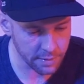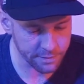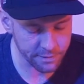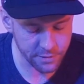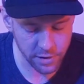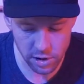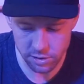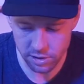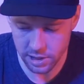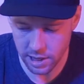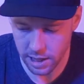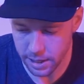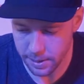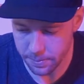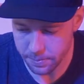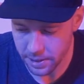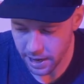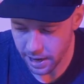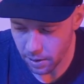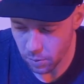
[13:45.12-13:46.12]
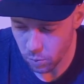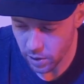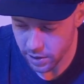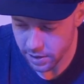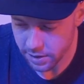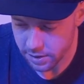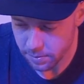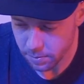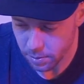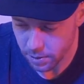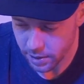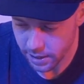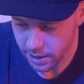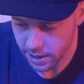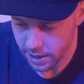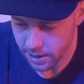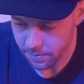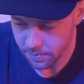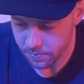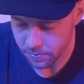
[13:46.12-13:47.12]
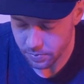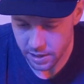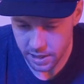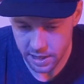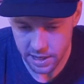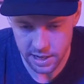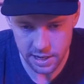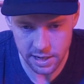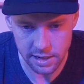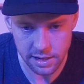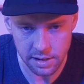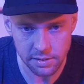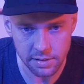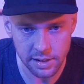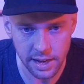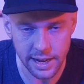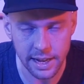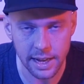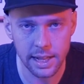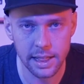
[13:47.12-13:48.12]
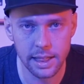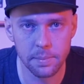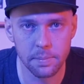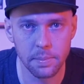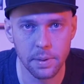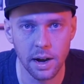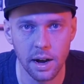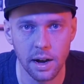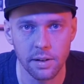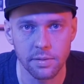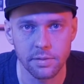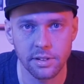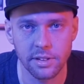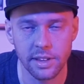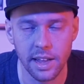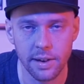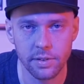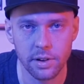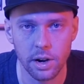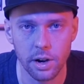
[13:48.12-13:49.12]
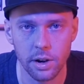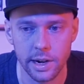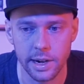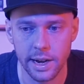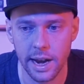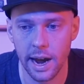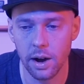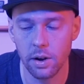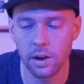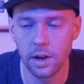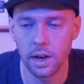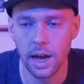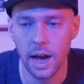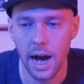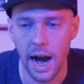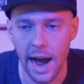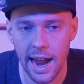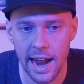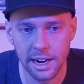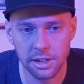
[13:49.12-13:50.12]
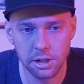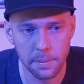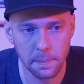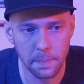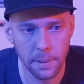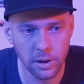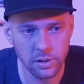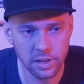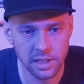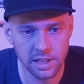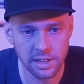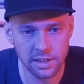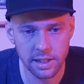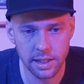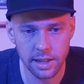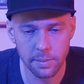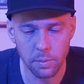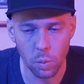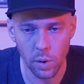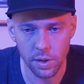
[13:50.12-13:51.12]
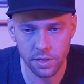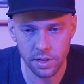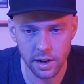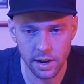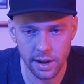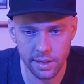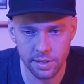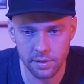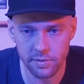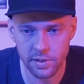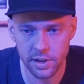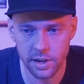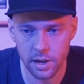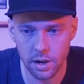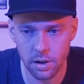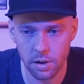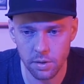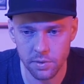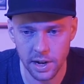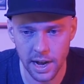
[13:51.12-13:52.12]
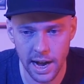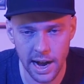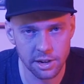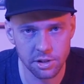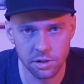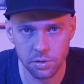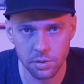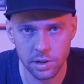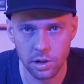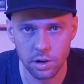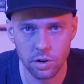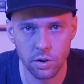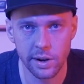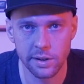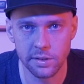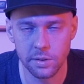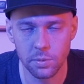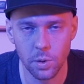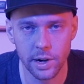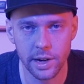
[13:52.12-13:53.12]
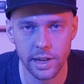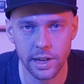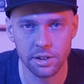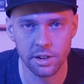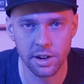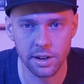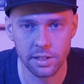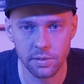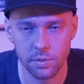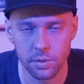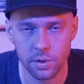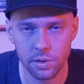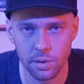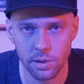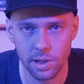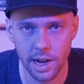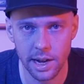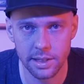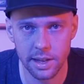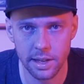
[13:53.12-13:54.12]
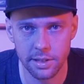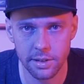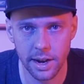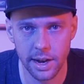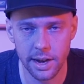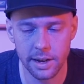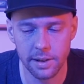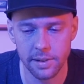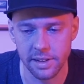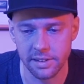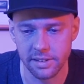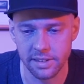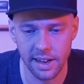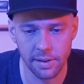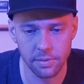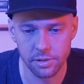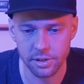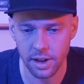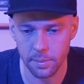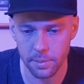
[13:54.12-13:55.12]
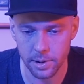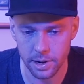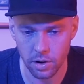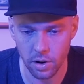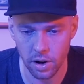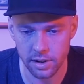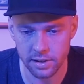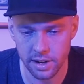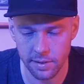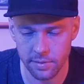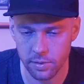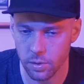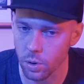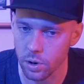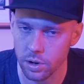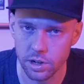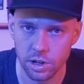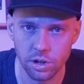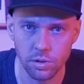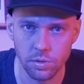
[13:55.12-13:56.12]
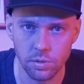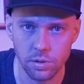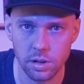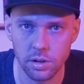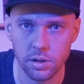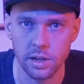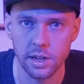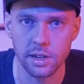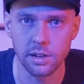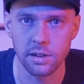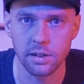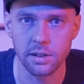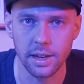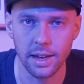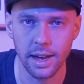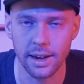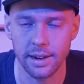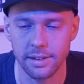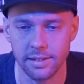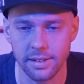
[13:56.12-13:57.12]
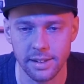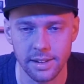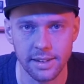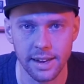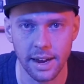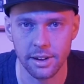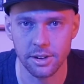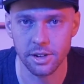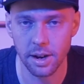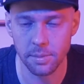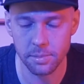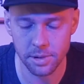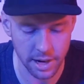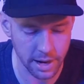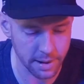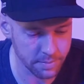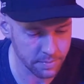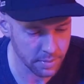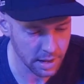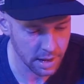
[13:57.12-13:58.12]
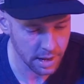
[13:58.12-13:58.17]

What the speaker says: first clip that I wanted to bring up is a clip of Steph Curry. Now, I actually posted this clip with another video of a guy shooting a crazy one-hand shot at the free throw line the other night, and Steph was coming across half court, and he kind of seeks out a jump shot.